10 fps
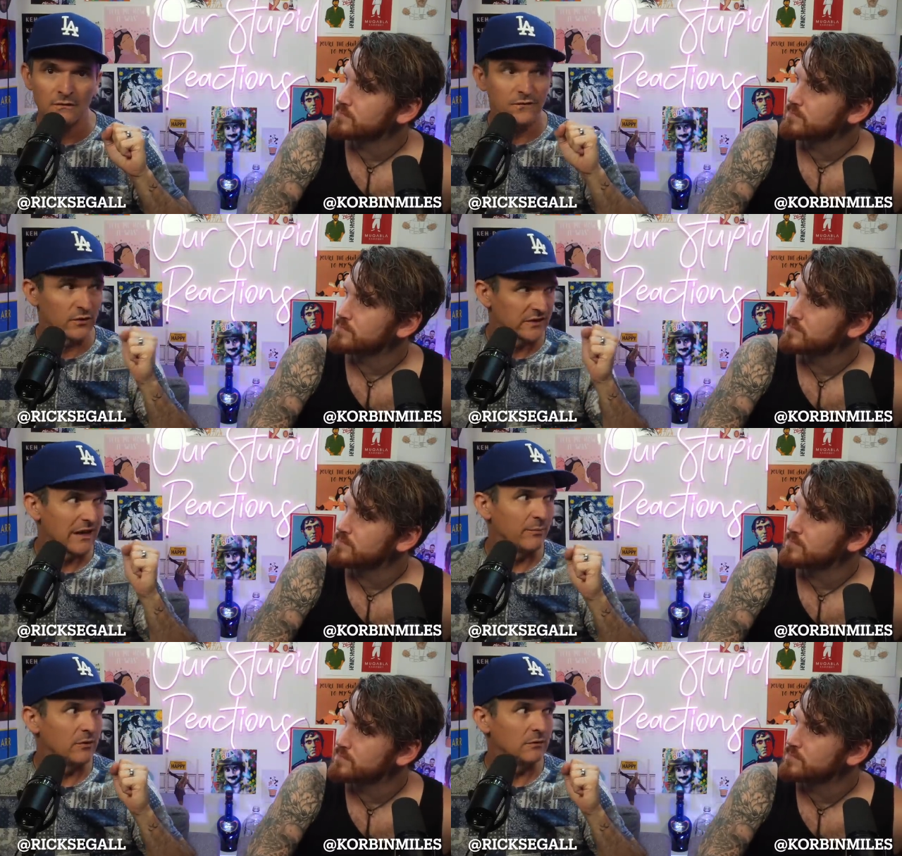Speaker 1: for
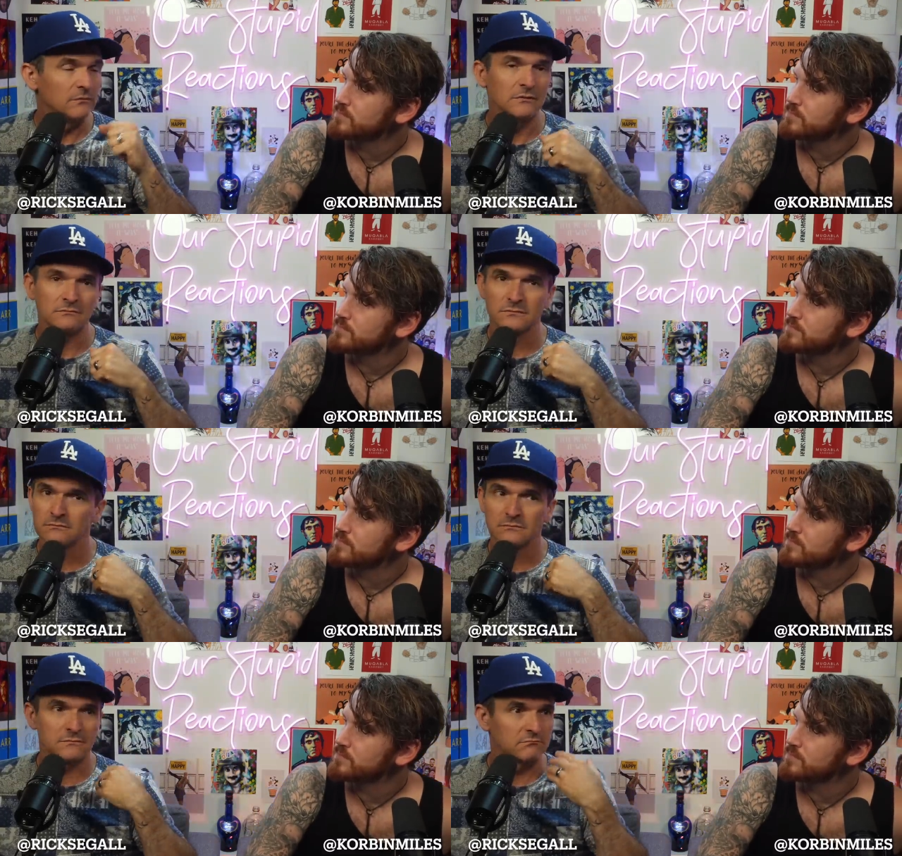example,
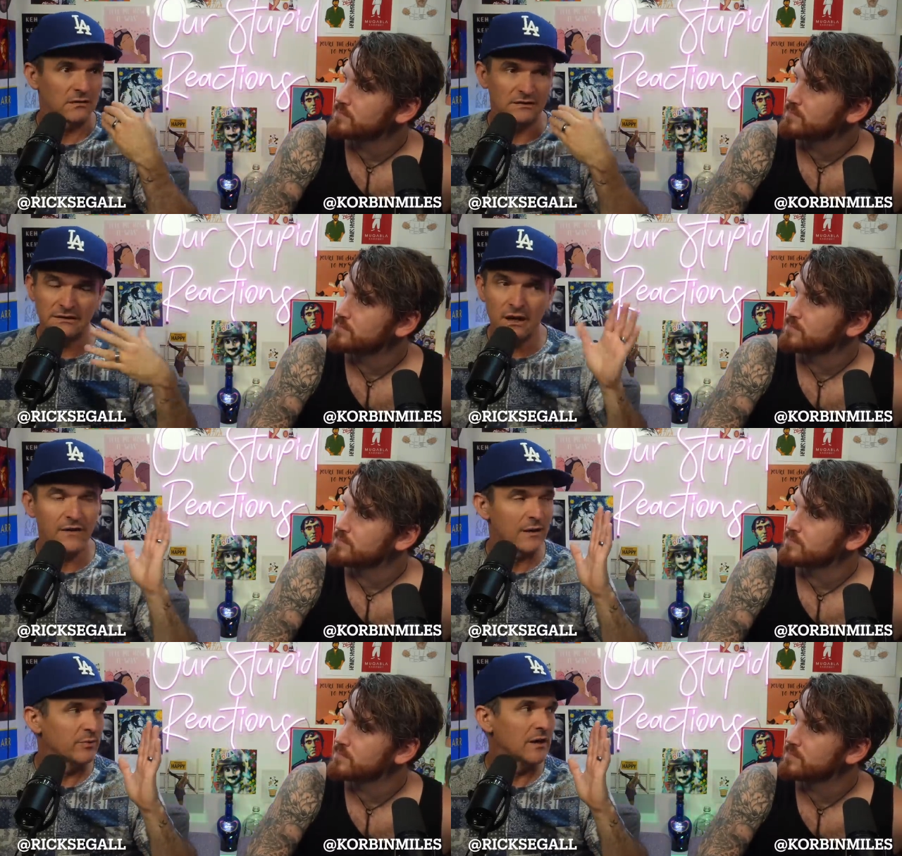
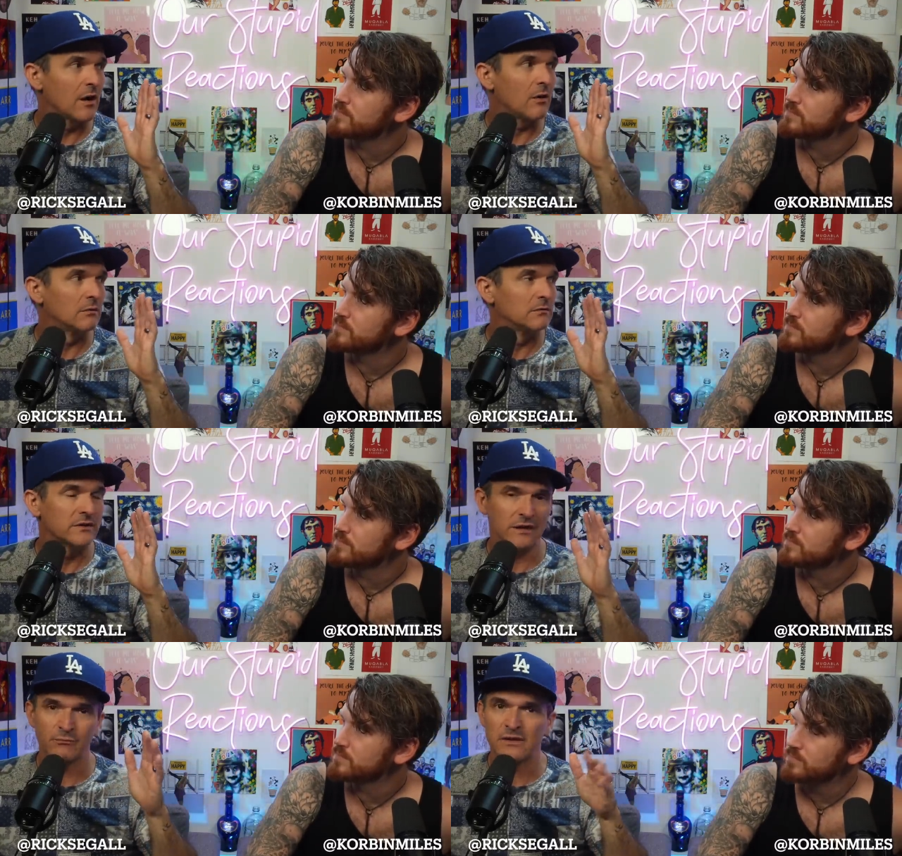love I P L.
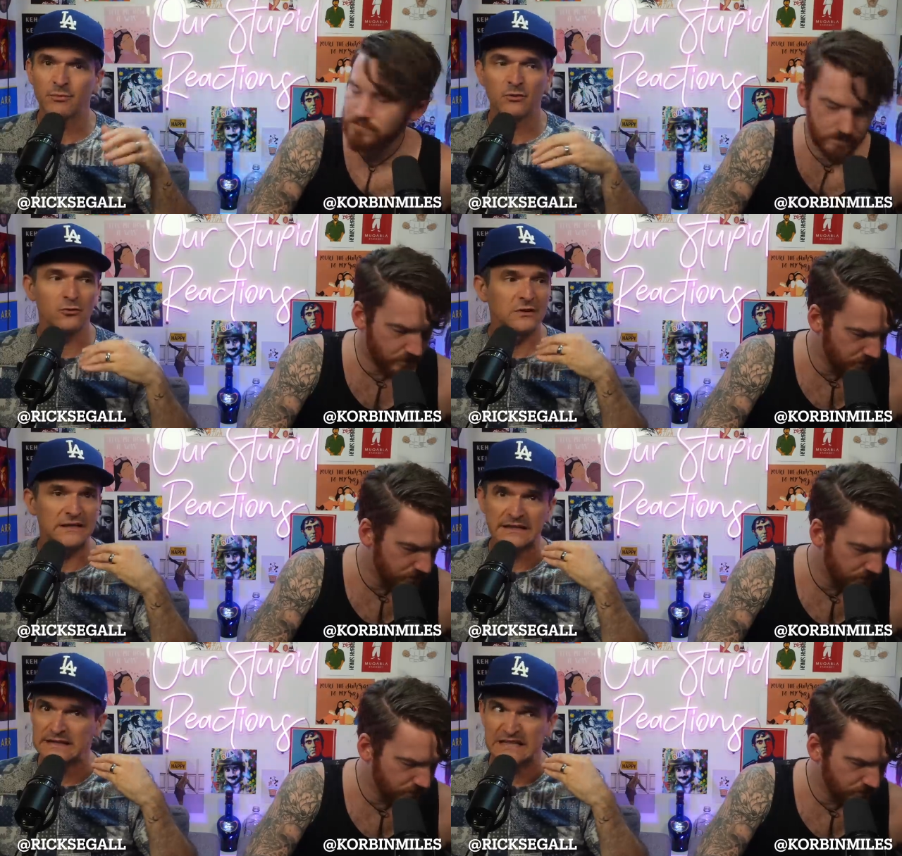Some people who
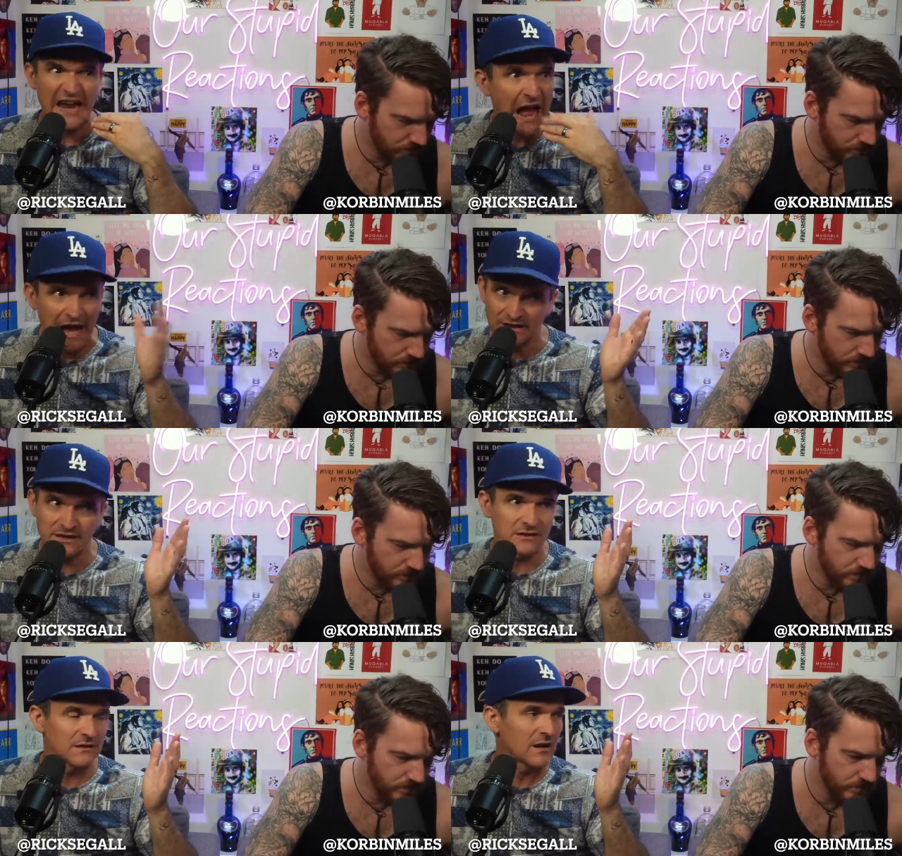
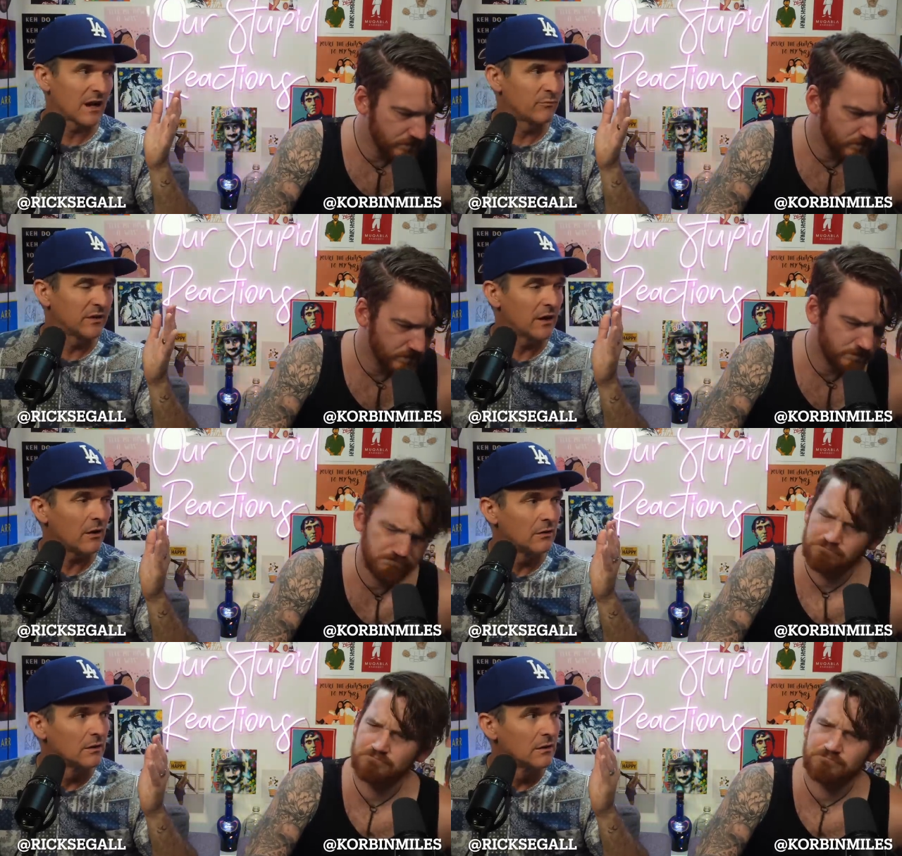detest I P L.